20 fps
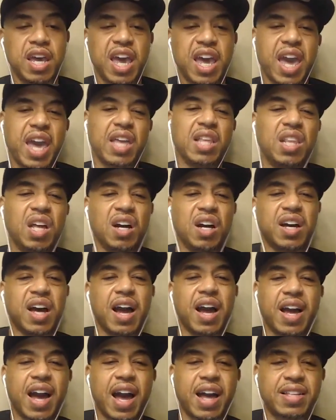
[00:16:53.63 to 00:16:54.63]
hey, look, I
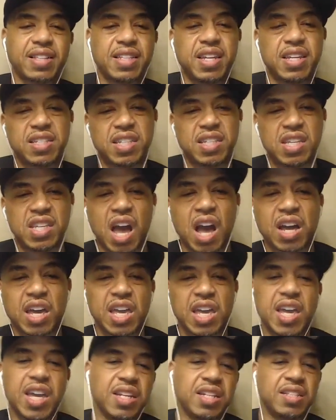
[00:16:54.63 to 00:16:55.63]
got this and y'all can
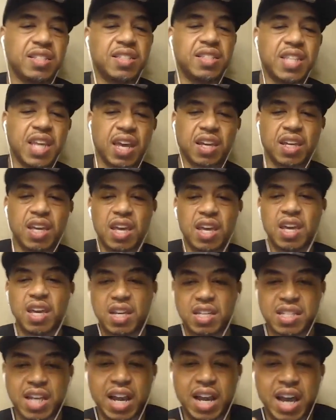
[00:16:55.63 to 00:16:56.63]
eat a dick
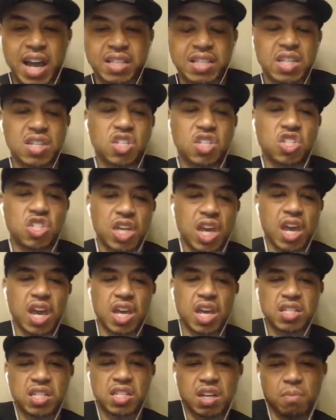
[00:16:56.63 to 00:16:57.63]
because I got these
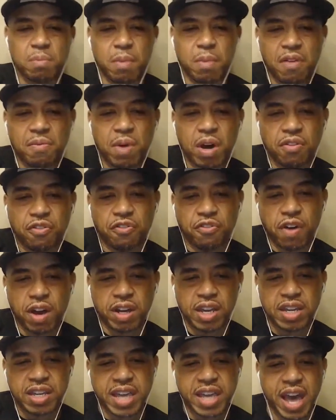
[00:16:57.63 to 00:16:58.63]
chains. Look at my
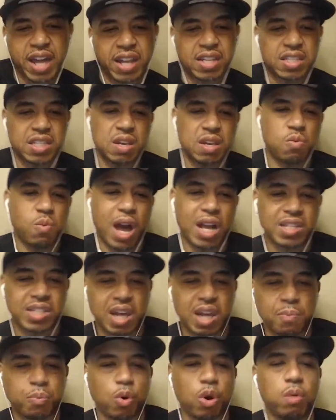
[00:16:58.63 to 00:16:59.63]
motherfucking Galaxy watch I
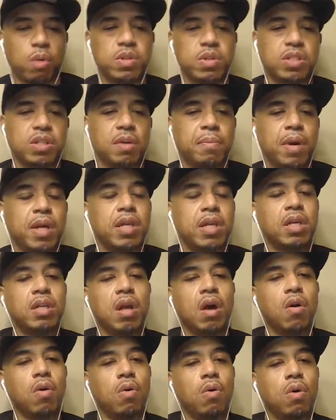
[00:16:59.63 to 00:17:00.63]
bought with your money.
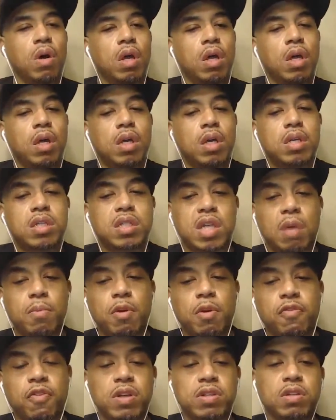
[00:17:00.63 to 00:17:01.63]
No, some
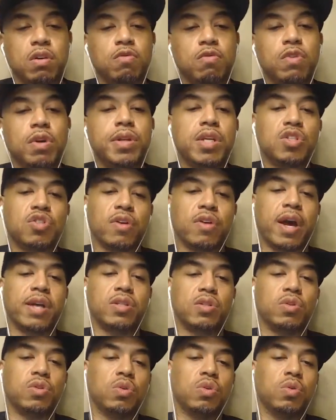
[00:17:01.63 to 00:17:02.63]
of us are really trying
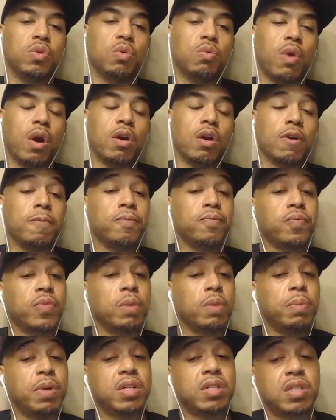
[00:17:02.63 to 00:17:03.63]
to do the work,
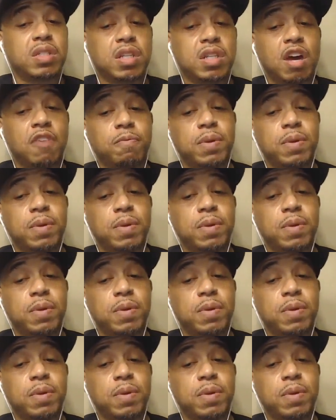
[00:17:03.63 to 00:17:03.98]
but it's tough